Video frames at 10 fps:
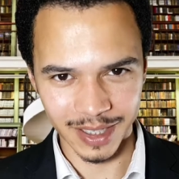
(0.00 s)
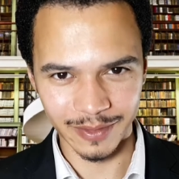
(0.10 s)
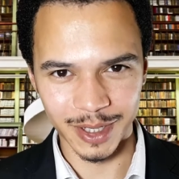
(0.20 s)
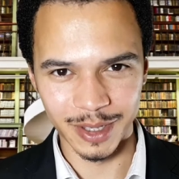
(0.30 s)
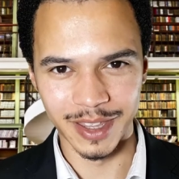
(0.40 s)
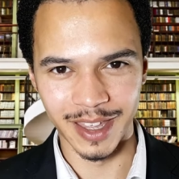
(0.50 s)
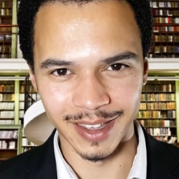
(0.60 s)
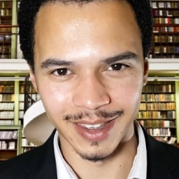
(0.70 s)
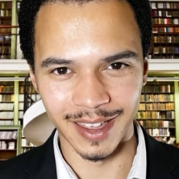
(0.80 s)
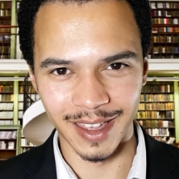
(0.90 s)
giving you
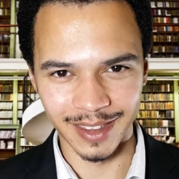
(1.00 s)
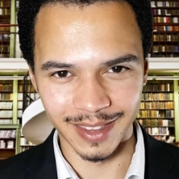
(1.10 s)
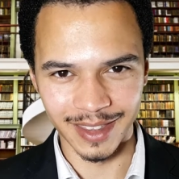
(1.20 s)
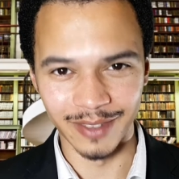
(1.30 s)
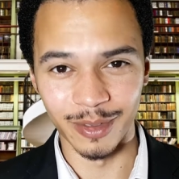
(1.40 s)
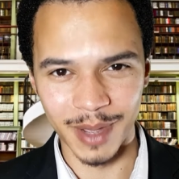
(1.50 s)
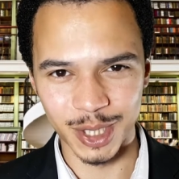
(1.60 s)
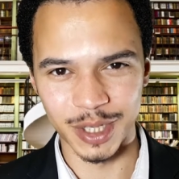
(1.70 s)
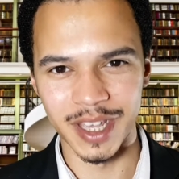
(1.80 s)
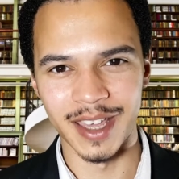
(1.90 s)
the
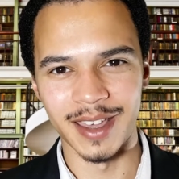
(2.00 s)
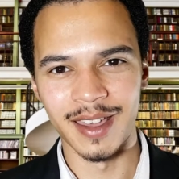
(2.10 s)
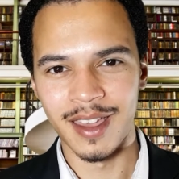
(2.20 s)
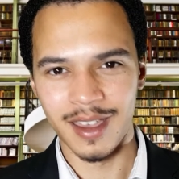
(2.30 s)
information here.